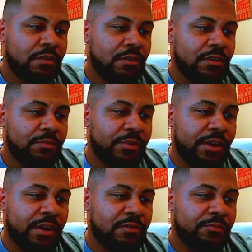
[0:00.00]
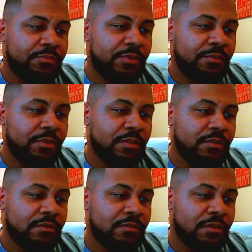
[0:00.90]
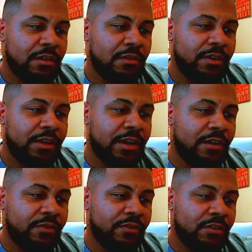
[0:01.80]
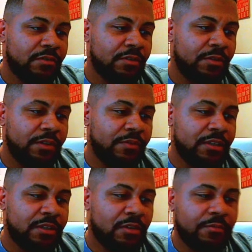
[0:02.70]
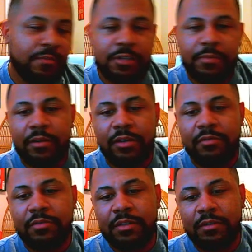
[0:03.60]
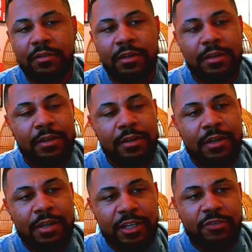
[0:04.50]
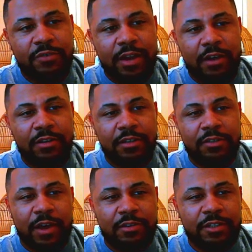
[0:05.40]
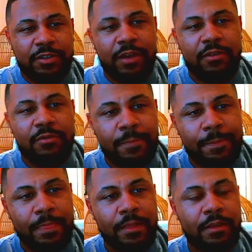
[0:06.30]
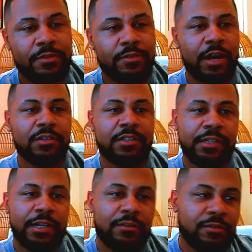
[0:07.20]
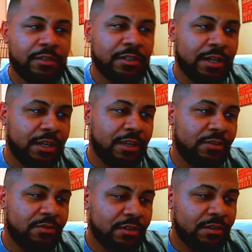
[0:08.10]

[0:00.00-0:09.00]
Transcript: Is Browns pretty much? I don't really care for Houston. We didn't really talk much about Houston. I think Stroud. Is Stroud still out? If Stroud's still out, it's kind of like Houston.